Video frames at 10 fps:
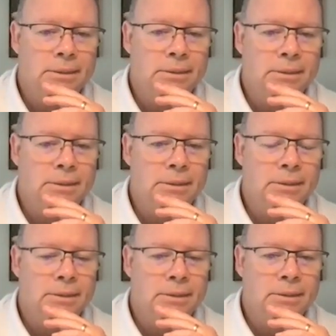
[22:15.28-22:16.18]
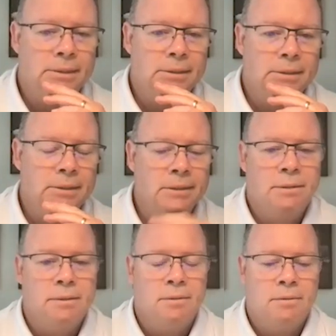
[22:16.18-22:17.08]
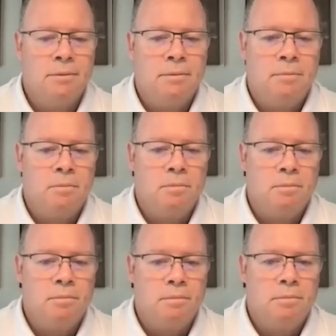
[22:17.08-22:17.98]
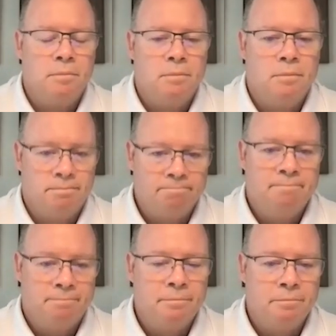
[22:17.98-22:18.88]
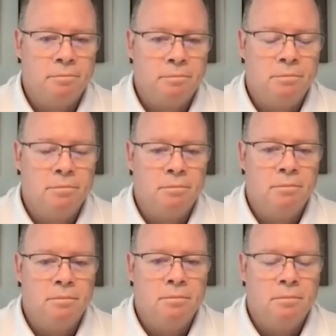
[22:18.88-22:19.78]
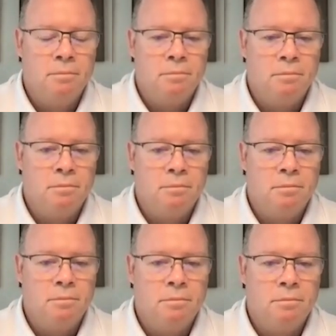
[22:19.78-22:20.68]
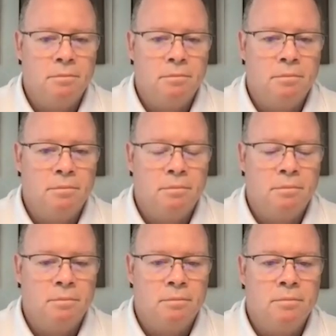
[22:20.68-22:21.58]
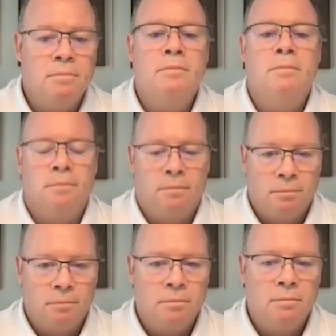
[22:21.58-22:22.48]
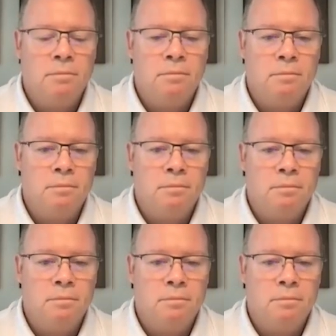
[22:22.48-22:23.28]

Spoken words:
The person shown says nothing.